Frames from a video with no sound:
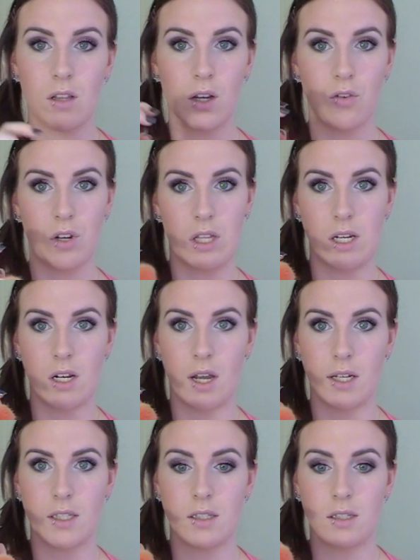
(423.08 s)
like a really
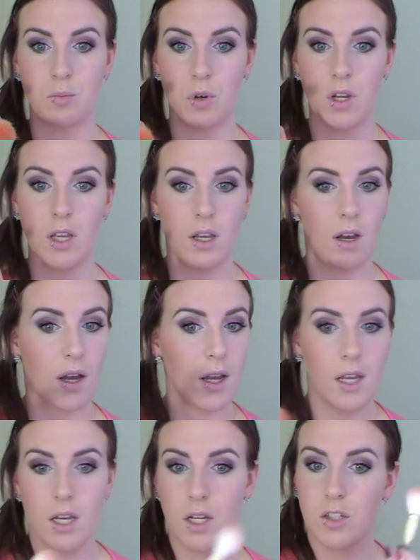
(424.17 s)
nice smoky eye.
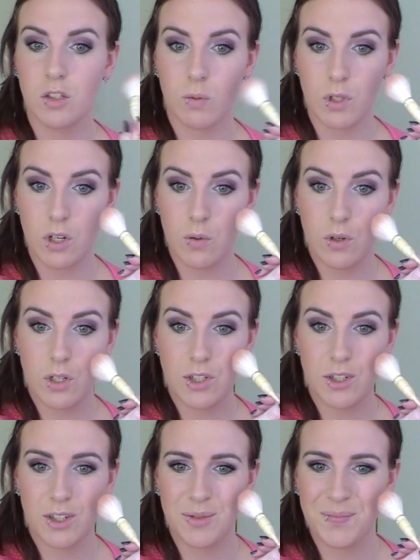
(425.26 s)
So we don't want to
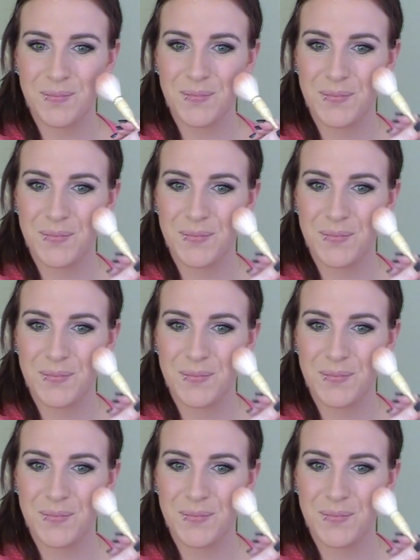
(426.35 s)
do